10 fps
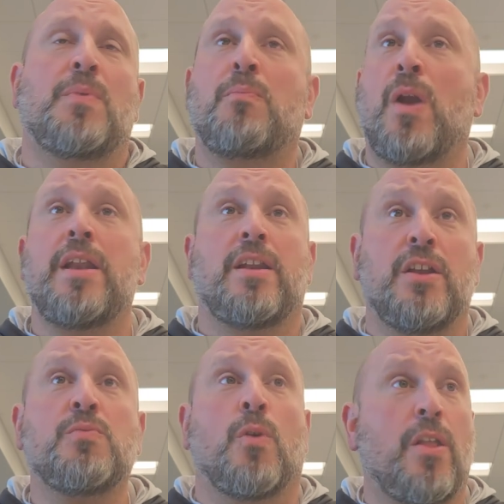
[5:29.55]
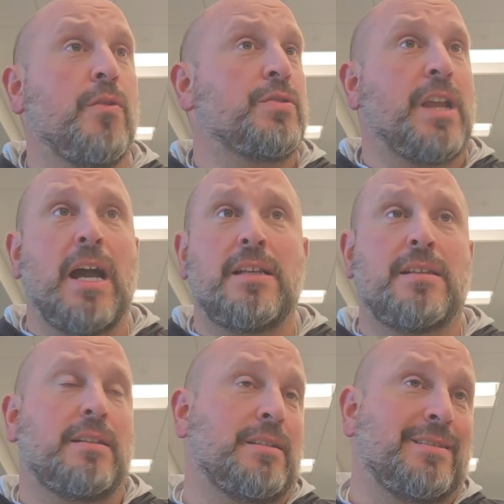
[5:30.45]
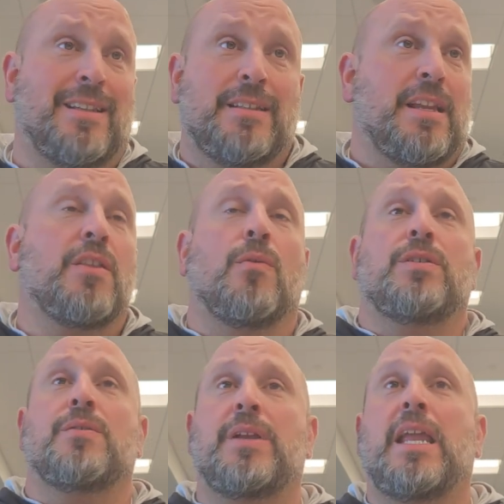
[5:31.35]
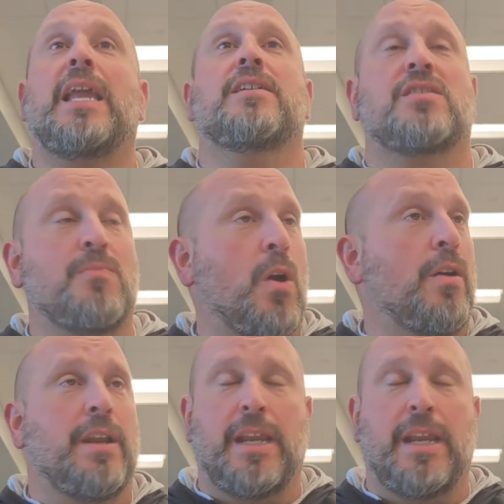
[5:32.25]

but Brandon is one of those guys that just like the other ones. I mean, he is smart.